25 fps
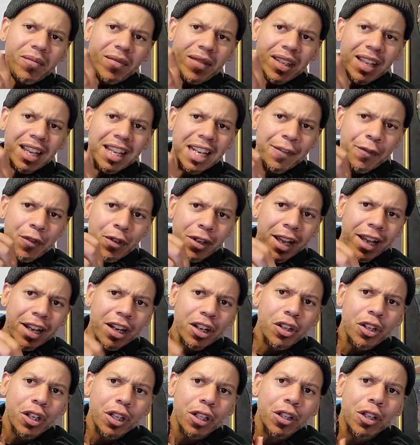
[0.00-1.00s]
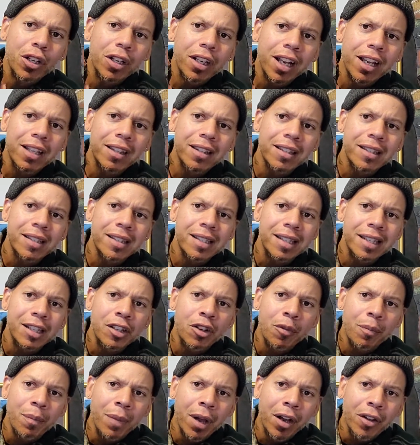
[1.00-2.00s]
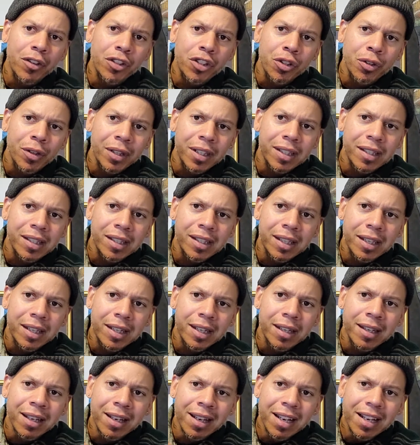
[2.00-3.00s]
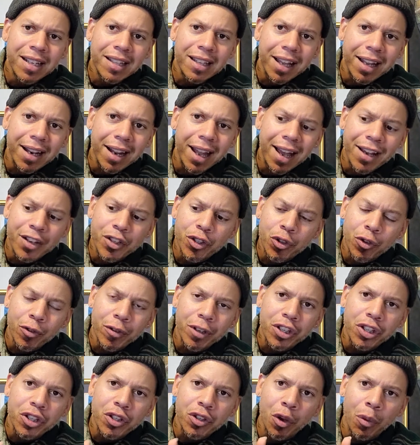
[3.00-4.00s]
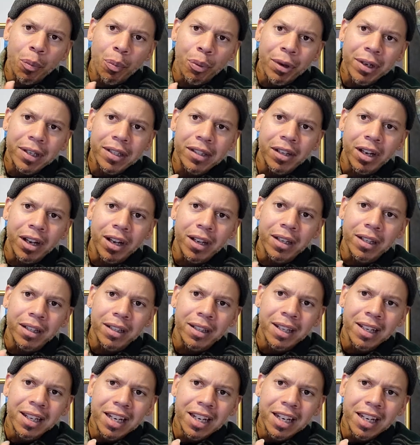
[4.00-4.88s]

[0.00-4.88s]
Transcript: And if you get a good look at this steel belt, you can see that it has traditional print on it.